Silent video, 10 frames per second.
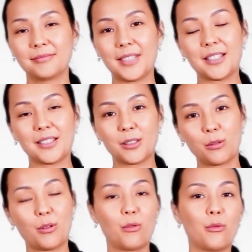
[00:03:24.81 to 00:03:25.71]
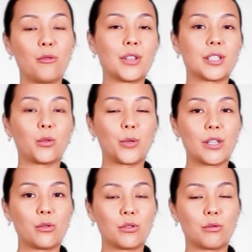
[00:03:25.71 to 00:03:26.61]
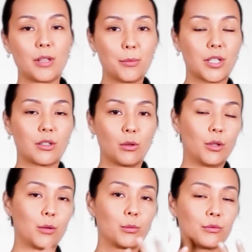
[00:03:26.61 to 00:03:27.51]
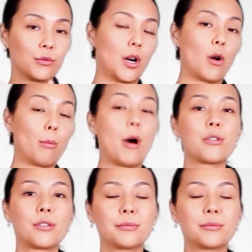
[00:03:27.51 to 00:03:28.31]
And obviously we use lipsticks only for our mouth.